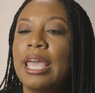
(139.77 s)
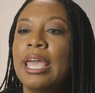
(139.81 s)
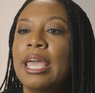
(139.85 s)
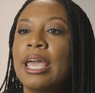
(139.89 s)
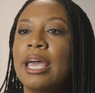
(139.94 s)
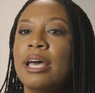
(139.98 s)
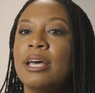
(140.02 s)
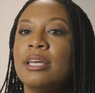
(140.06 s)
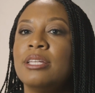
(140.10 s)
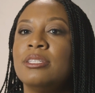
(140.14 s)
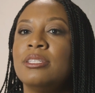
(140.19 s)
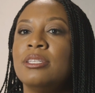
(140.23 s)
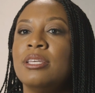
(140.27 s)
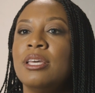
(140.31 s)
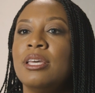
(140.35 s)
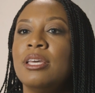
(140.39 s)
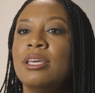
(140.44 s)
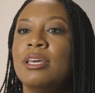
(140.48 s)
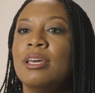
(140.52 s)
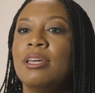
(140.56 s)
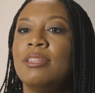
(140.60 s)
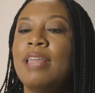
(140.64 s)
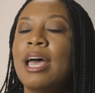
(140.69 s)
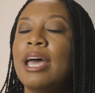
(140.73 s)
And
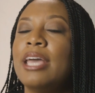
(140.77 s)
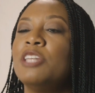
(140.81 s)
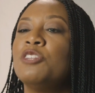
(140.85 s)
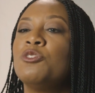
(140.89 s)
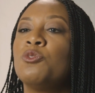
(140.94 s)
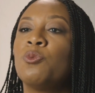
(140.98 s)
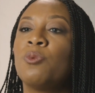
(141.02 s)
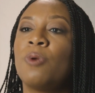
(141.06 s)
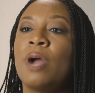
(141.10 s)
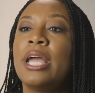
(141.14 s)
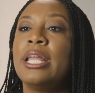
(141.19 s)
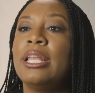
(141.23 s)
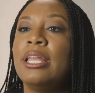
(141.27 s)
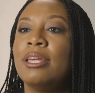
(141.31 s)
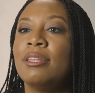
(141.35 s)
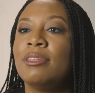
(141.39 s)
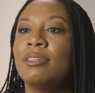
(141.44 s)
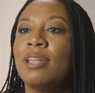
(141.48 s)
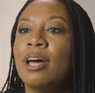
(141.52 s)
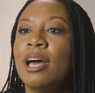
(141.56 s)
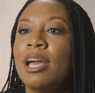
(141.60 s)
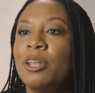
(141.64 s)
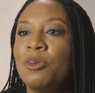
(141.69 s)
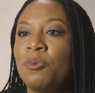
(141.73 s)
that is right
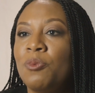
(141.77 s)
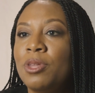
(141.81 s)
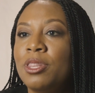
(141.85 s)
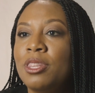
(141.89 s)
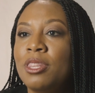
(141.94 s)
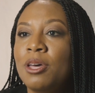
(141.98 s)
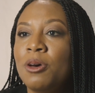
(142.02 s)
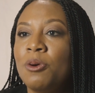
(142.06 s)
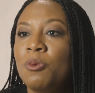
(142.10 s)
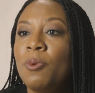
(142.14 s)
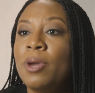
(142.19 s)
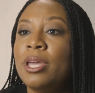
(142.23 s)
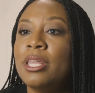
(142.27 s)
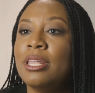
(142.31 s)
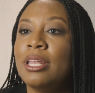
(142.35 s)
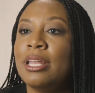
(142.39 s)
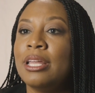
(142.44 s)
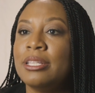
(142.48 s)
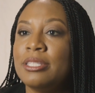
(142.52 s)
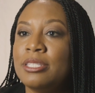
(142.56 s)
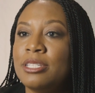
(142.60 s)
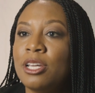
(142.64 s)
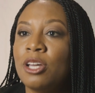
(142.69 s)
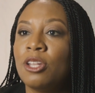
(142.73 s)
in line with the way
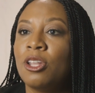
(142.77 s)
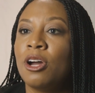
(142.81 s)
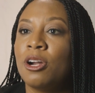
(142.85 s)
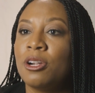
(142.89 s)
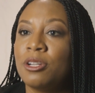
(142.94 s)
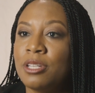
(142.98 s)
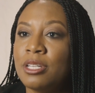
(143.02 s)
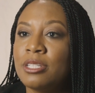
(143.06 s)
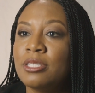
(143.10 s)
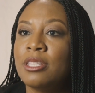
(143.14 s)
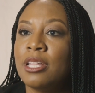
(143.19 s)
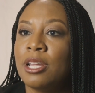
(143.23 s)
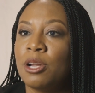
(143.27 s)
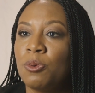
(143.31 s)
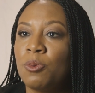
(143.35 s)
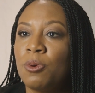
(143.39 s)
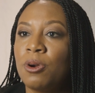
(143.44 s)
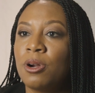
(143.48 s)
that NCLR does their